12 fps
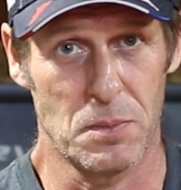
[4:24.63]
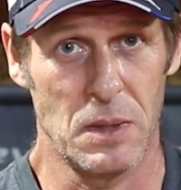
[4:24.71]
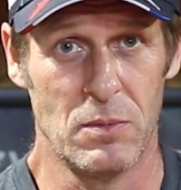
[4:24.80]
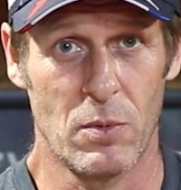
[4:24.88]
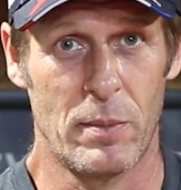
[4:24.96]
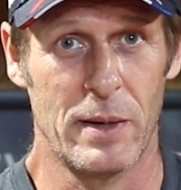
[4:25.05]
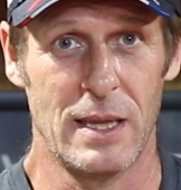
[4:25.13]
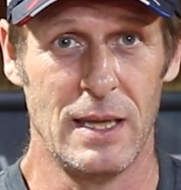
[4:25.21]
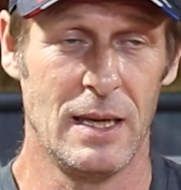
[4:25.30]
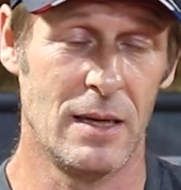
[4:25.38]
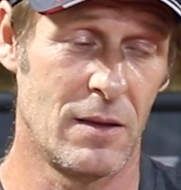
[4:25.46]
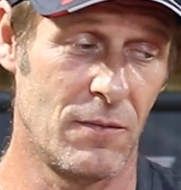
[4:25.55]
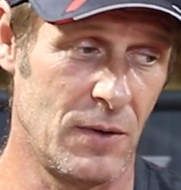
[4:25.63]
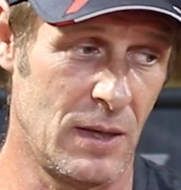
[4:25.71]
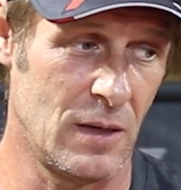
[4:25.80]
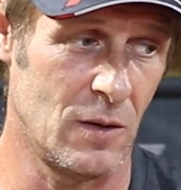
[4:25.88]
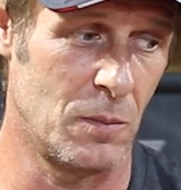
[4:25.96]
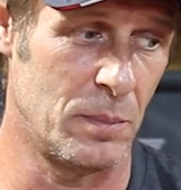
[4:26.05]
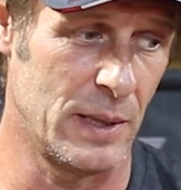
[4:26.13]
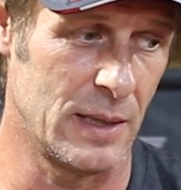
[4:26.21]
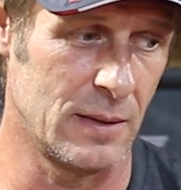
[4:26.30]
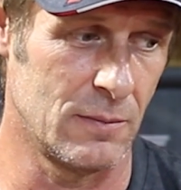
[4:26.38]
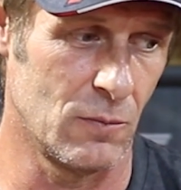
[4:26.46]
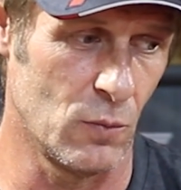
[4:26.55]
of people by the end of the video,
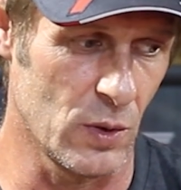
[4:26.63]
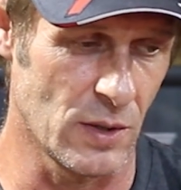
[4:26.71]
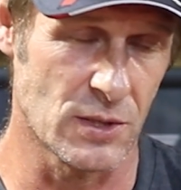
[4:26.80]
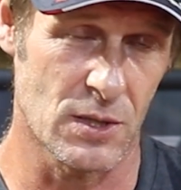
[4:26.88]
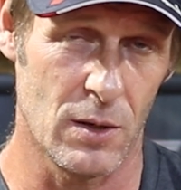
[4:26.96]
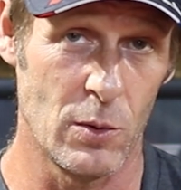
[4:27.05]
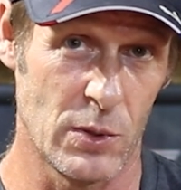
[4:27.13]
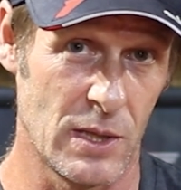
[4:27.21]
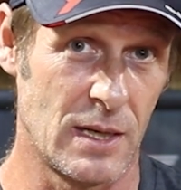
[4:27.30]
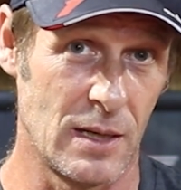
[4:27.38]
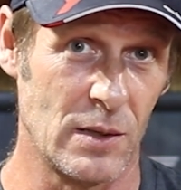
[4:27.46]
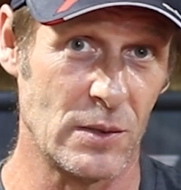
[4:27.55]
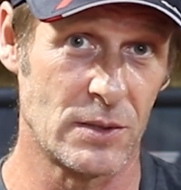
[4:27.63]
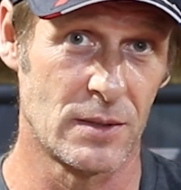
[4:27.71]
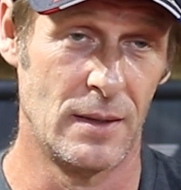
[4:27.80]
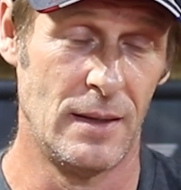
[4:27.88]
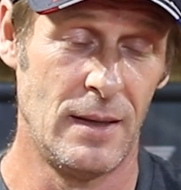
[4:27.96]
but we're going to start with the dealers.